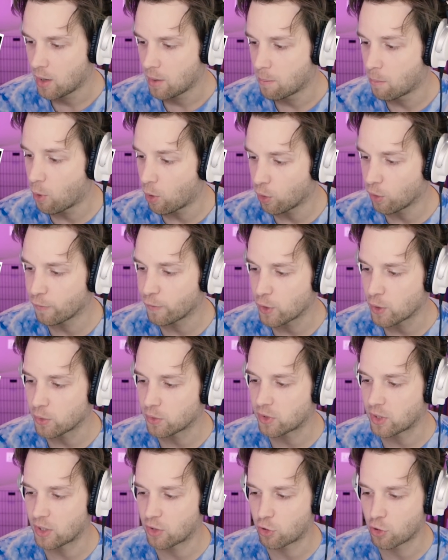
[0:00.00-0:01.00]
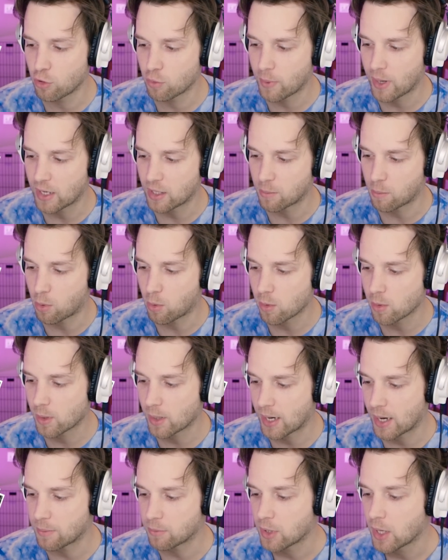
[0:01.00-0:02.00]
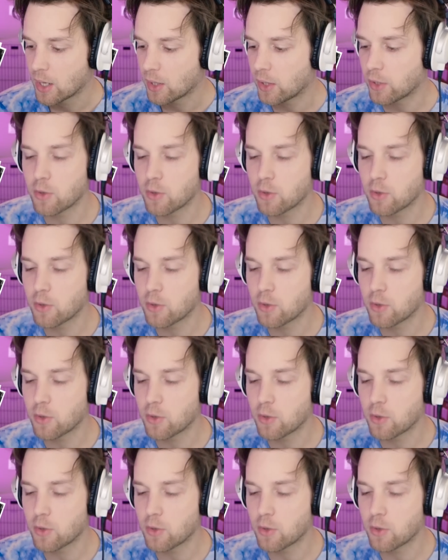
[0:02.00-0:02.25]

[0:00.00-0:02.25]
more views than two random horror games.